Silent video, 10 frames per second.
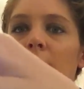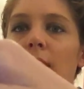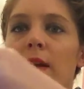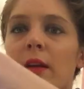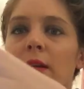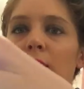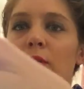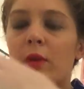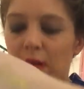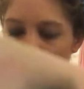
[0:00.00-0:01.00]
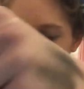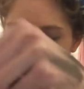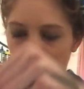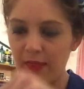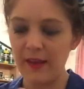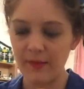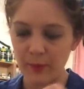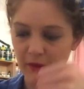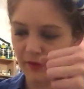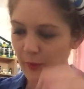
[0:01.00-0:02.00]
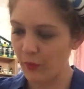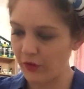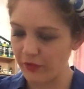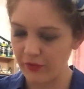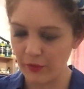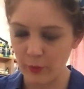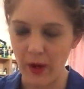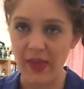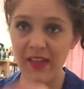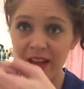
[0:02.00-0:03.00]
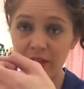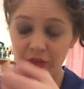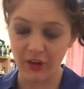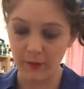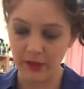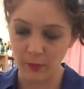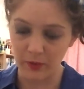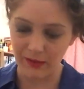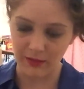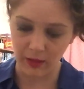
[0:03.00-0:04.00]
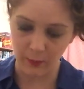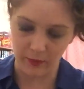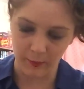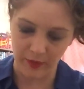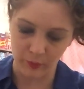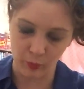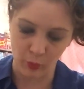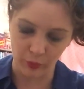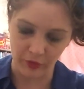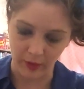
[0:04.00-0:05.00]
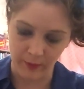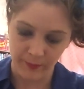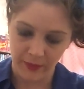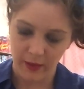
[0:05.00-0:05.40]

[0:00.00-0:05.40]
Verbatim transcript: Like a nice sort of glimmer there. And this, because the brush is still wet, that is showing you what it's like with a bit of water.